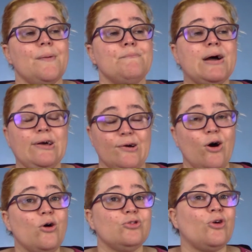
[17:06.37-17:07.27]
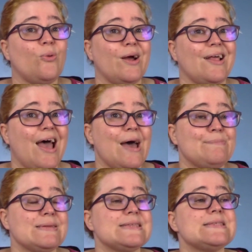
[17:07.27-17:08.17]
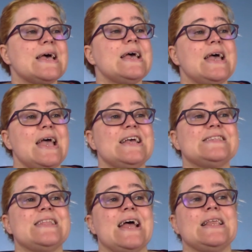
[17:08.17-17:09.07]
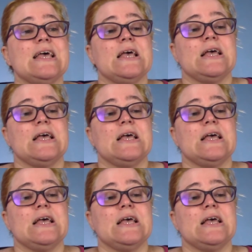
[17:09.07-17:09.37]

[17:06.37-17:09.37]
But also what happens is that